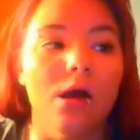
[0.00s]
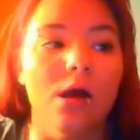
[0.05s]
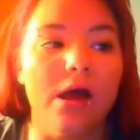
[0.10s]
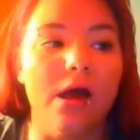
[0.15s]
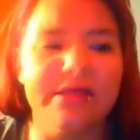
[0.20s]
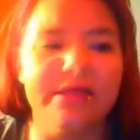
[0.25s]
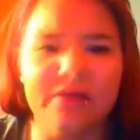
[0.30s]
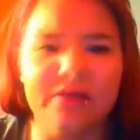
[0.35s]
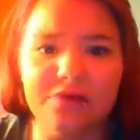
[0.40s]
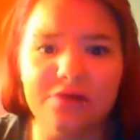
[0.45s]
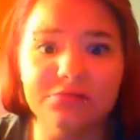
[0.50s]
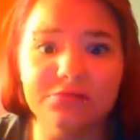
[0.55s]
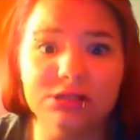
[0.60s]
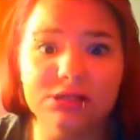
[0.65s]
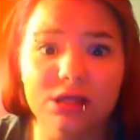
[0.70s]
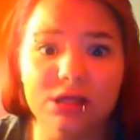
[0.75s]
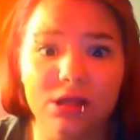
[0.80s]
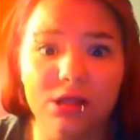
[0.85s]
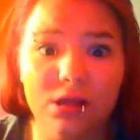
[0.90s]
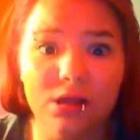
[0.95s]
And that was
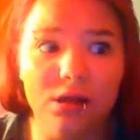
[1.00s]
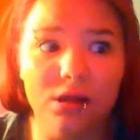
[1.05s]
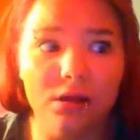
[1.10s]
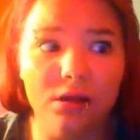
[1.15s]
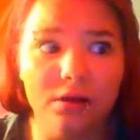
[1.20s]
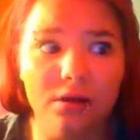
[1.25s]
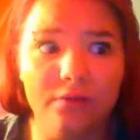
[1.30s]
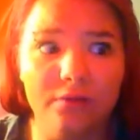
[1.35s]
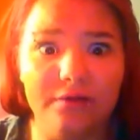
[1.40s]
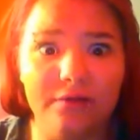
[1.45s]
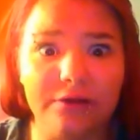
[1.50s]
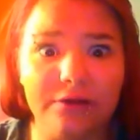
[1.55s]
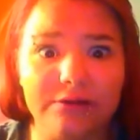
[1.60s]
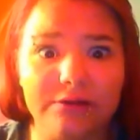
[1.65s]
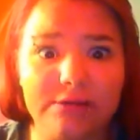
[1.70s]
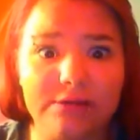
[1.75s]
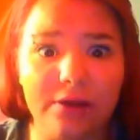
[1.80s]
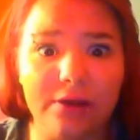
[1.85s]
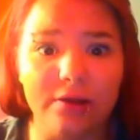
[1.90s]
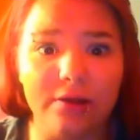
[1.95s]
a very
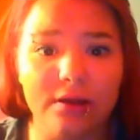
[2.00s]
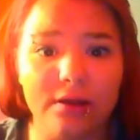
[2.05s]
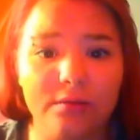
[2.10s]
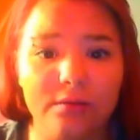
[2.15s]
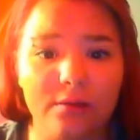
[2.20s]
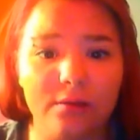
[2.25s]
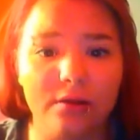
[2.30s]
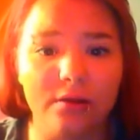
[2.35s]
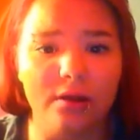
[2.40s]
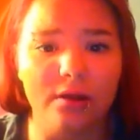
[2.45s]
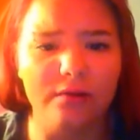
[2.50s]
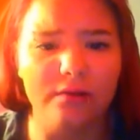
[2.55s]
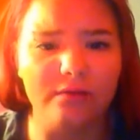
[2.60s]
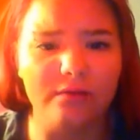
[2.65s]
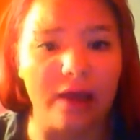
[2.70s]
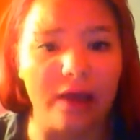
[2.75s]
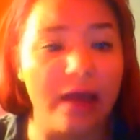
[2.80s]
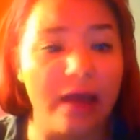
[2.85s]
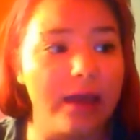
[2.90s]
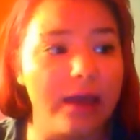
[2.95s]
scary experience.
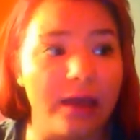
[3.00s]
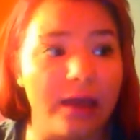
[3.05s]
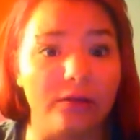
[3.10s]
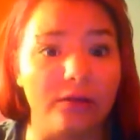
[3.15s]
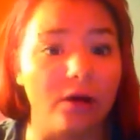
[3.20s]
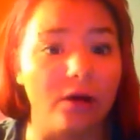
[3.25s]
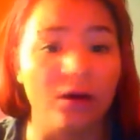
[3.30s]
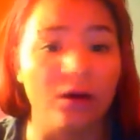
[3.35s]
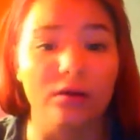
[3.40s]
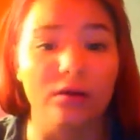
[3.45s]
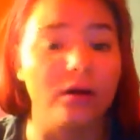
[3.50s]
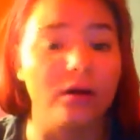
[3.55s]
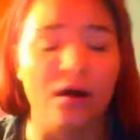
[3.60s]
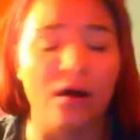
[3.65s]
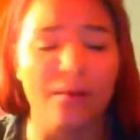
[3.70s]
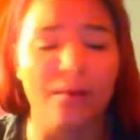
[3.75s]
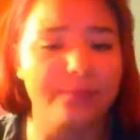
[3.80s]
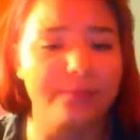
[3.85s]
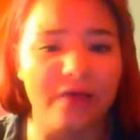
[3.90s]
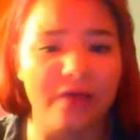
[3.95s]
Like, I hate talking to
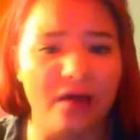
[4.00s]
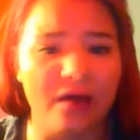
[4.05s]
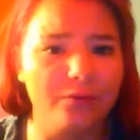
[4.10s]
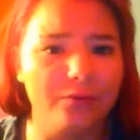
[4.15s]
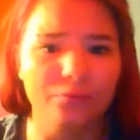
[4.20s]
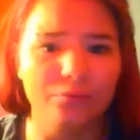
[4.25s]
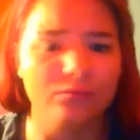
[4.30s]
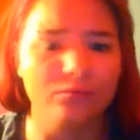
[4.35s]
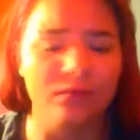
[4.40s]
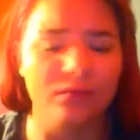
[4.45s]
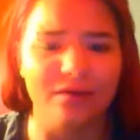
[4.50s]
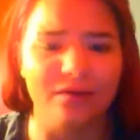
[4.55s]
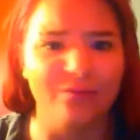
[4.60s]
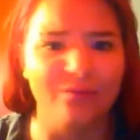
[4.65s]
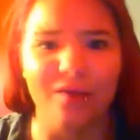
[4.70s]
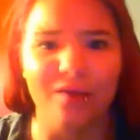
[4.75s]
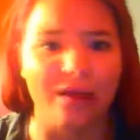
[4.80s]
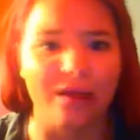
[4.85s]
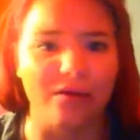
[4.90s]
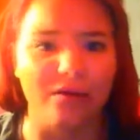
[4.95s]
cops. I
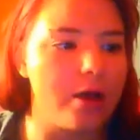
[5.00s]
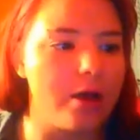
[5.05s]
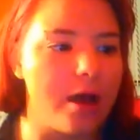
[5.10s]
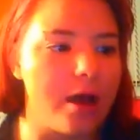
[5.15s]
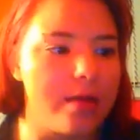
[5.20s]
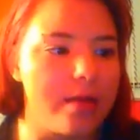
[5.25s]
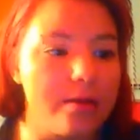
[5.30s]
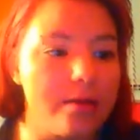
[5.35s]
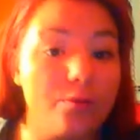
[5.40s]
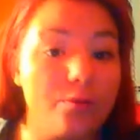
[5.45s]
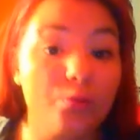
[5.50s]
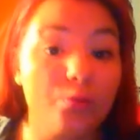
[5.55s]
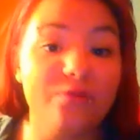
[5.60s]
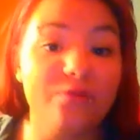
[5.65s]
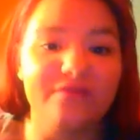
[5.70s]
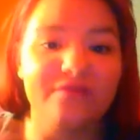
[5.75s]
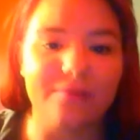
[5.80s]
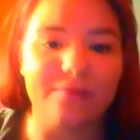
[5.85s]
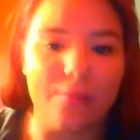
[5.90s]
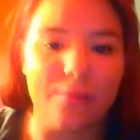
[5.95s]
don't like them. And then we
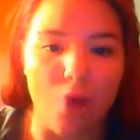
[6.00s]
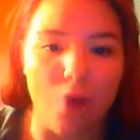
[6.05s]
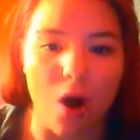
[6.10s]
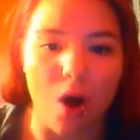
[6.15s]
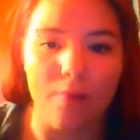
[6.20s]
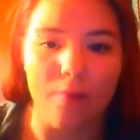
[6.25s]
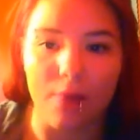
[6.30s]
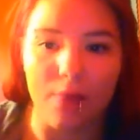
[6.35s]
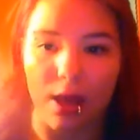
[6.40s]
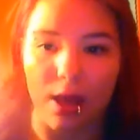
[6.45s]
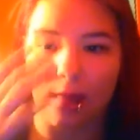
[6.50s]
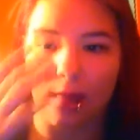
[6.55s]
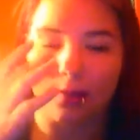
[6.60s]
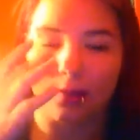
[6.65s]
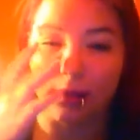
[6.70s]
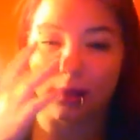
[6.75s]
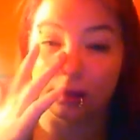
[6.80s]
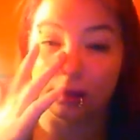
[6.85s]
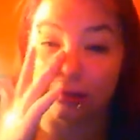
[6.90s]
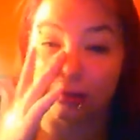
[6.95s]
found my mom, and
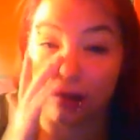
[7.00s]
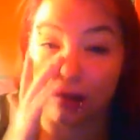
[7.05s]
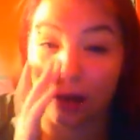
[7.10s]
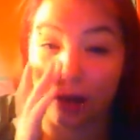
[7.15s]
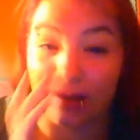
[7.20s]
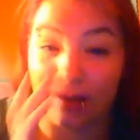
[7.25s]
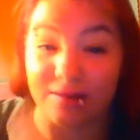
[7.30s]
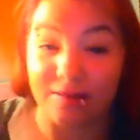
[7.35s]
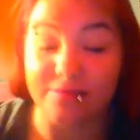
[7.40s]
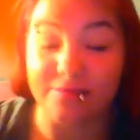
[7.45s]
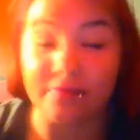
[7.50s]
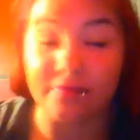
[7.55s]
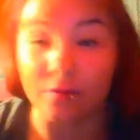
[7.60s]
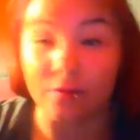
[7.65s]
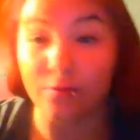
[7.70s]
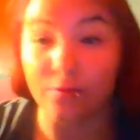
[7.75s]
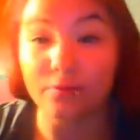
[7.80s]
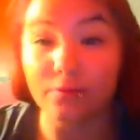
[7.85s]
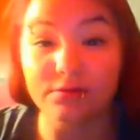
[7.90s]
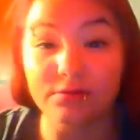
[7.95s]
then I
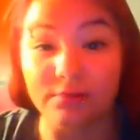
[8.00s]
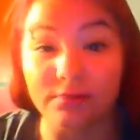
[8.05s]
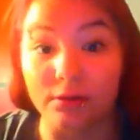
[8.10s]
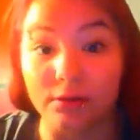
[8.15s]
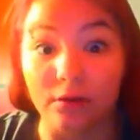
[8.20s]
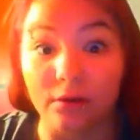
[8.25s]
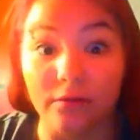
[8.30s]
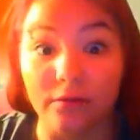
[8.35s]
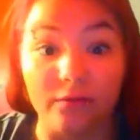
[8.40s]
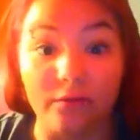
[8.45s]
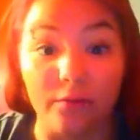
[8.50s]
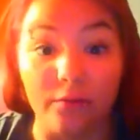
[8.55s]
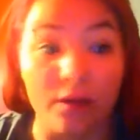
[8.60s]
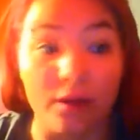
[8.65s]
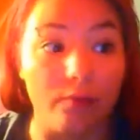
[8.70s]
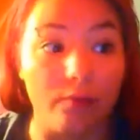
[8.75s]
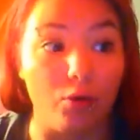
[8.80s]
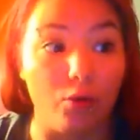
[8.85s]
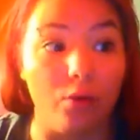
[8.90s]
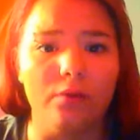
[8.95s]
think we went to McDonald's and we
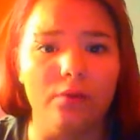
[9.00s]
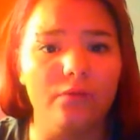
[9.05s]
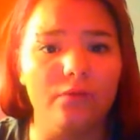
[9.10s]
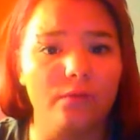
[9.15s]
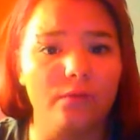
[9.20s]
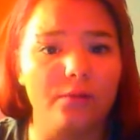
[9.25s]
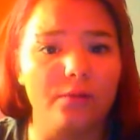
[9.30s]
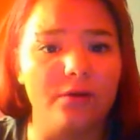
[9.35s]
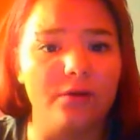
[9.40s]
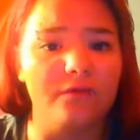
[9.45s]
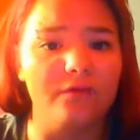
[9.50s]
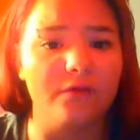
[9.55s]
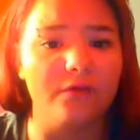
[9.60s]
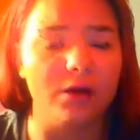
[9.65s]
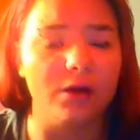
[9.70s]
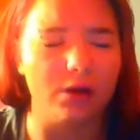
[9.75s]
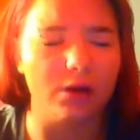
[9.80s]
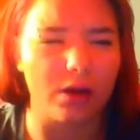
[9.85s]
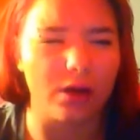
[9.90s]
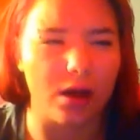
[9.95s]
came home. It was pretty
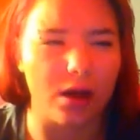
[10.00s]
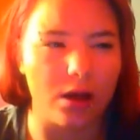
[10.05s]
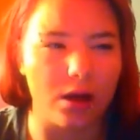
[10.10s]
fun.